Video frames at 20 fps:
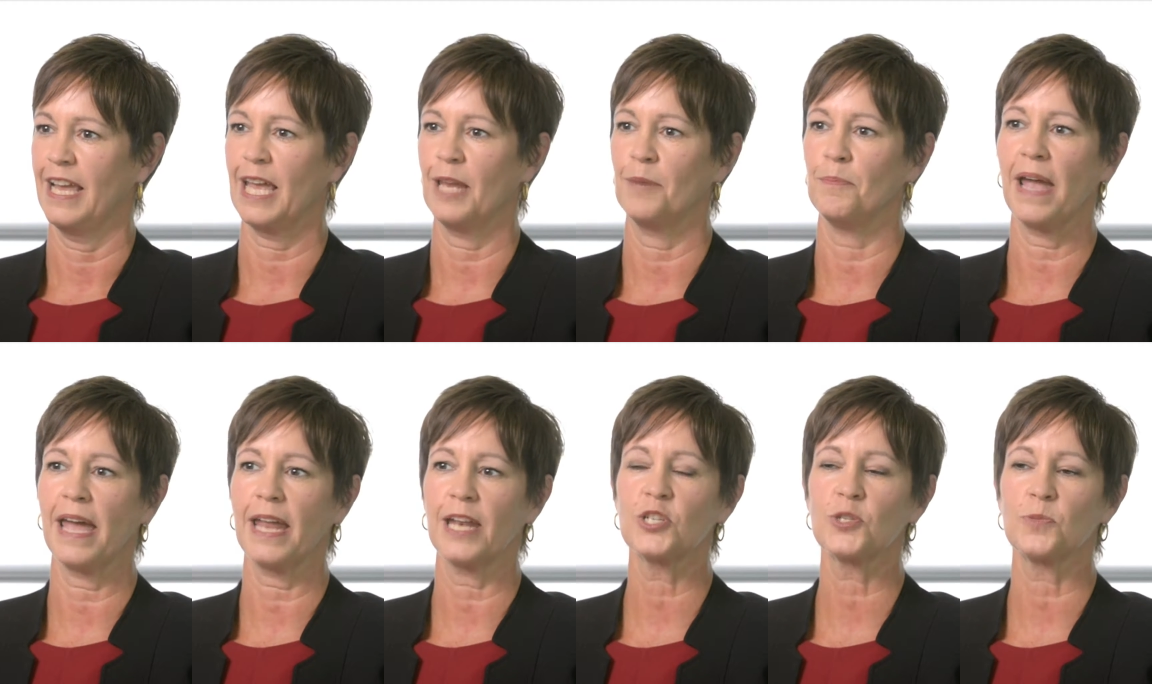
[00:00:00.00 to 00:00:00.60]
And
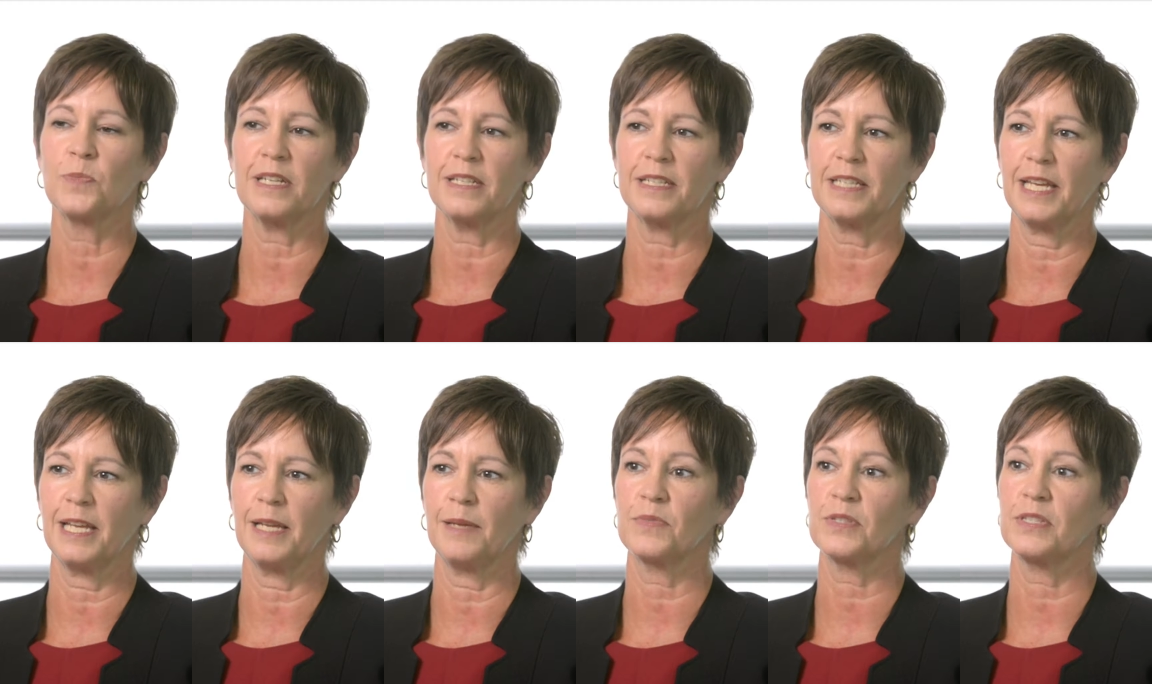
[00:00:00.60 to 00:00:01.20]
management
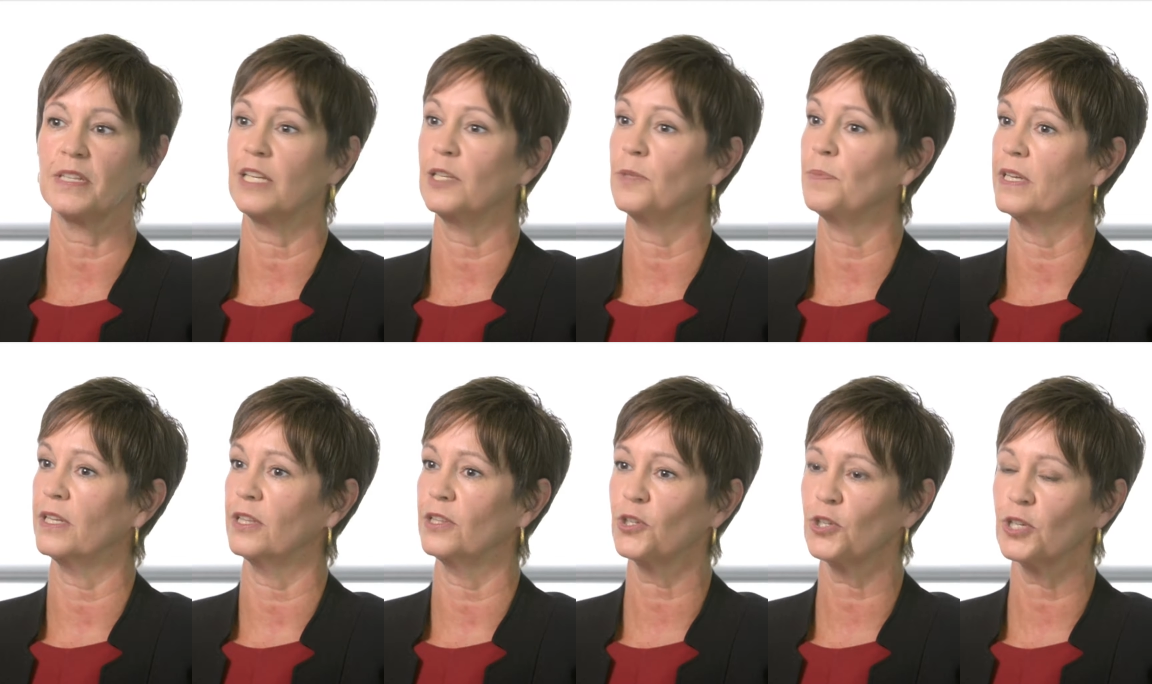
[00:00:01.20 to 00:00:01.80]
teams need to
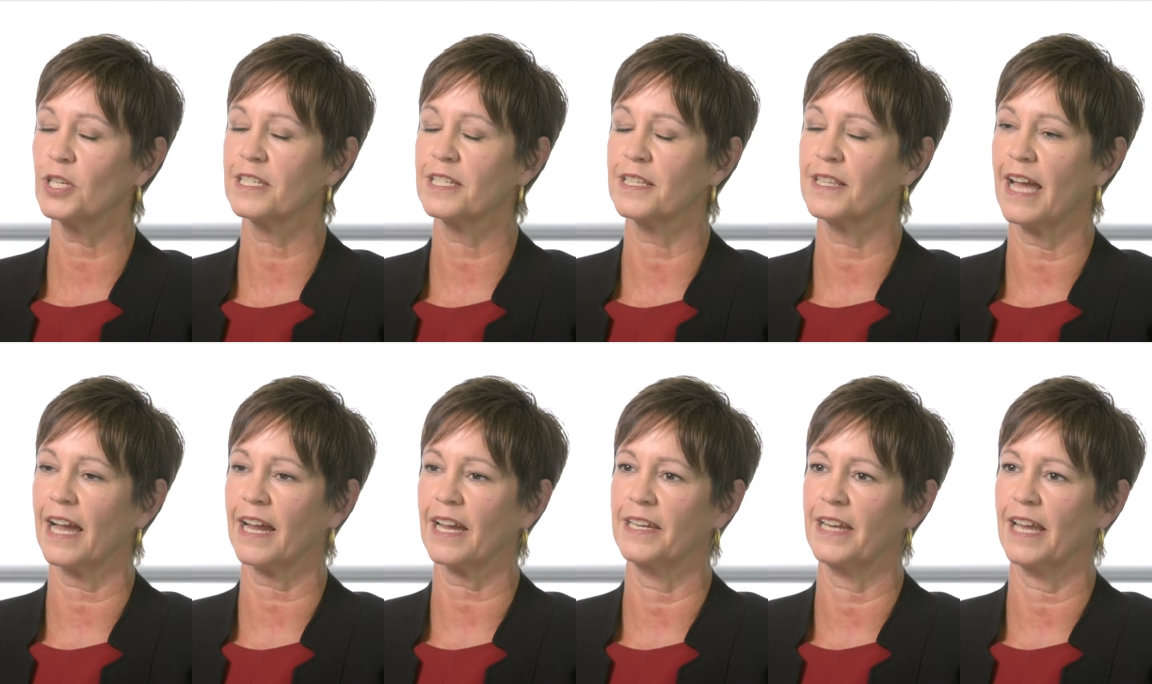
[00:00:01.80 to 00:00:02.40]
be alerted to
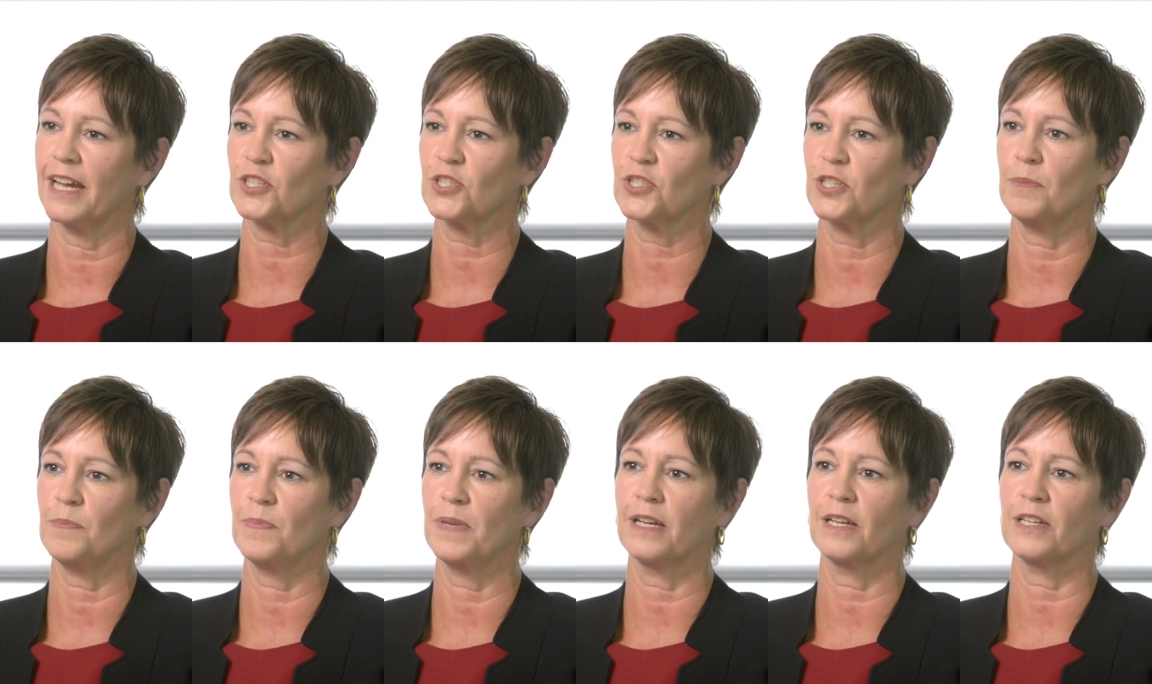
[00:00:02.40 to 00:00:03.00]
that
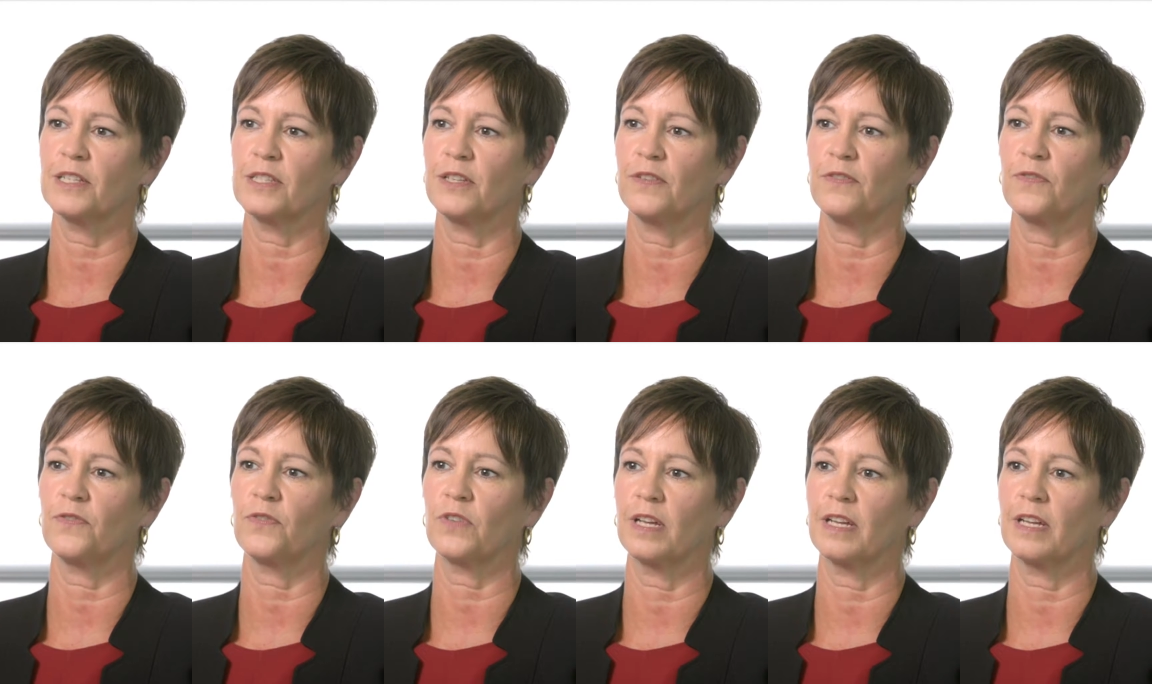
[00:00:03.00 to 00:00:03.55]
connection, because if